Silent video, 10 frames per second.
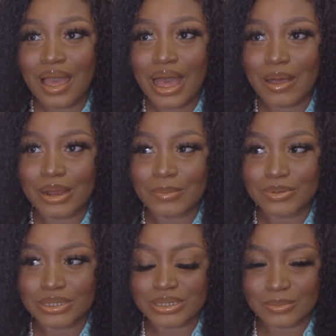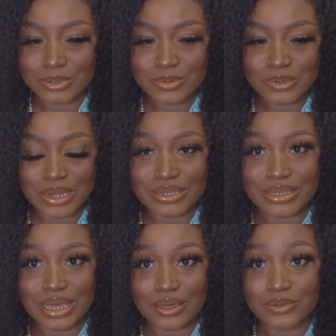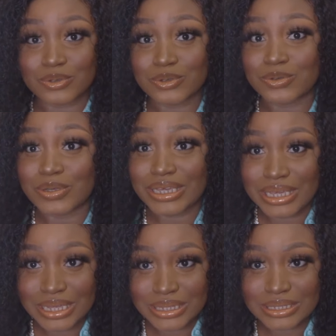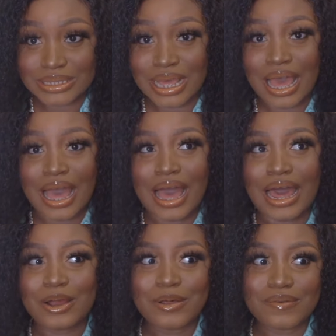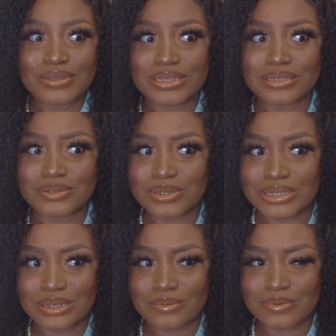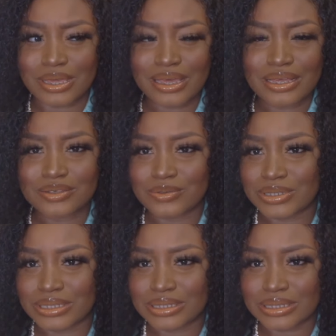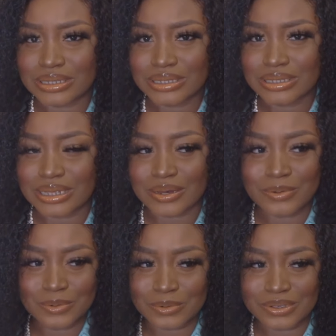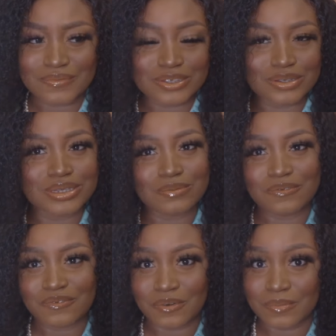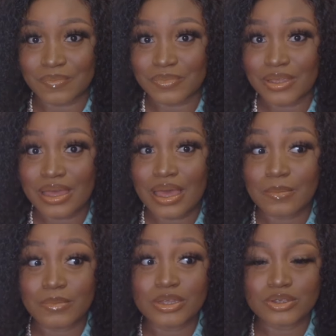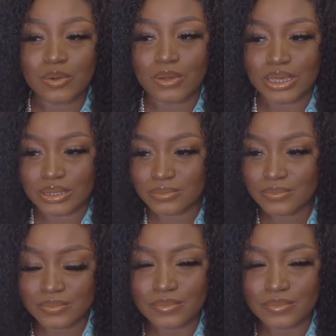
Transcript: how will I put it? I'm still trying to get used to it. I don't know if it is noticeable. Can you guys notice it? I don't know if it's noticeable from me talking.